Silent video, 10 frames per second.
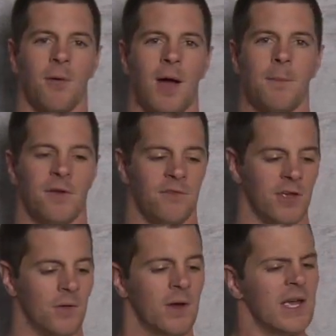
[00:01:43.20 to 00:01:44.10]
prop in
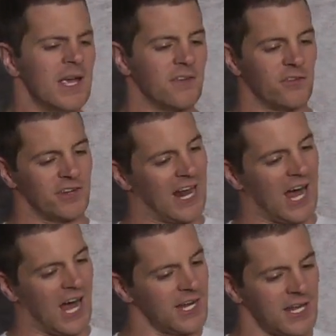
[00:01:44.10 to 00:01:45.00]
view. It gives you an
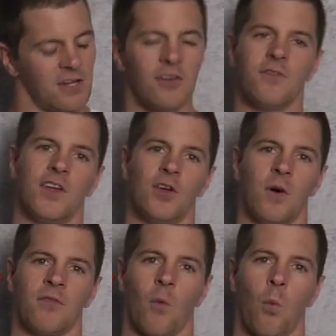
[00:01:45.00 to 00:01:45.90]
unhindered
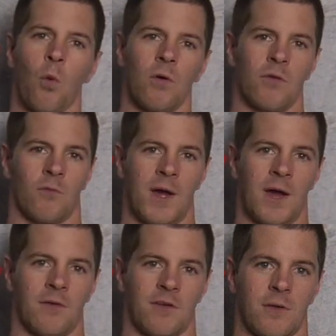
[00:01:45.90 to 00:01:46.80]
view of the world
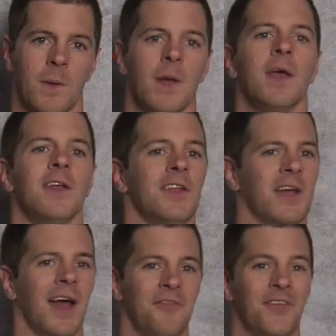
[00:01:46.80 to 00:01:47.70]
around you. You
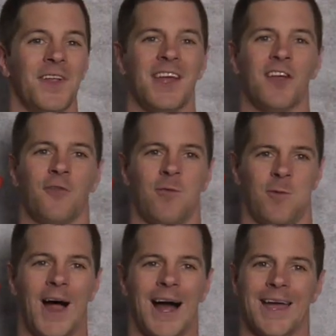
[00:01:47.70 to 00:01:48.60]
kind of feel like you're
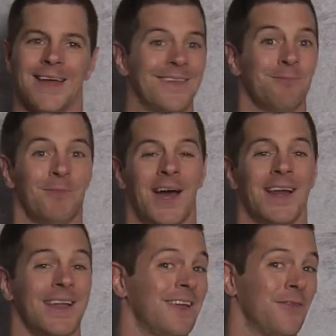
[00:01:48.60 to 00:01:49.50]
flying,
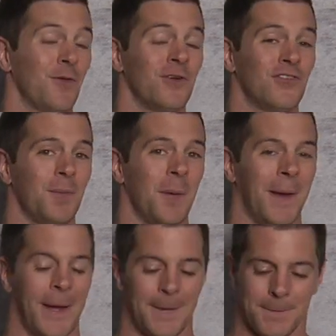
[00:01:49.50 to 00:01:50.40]
kind of like if you were
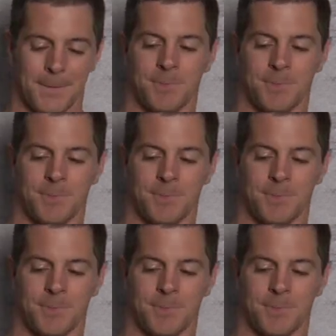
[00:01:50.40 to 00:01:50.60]
Superman.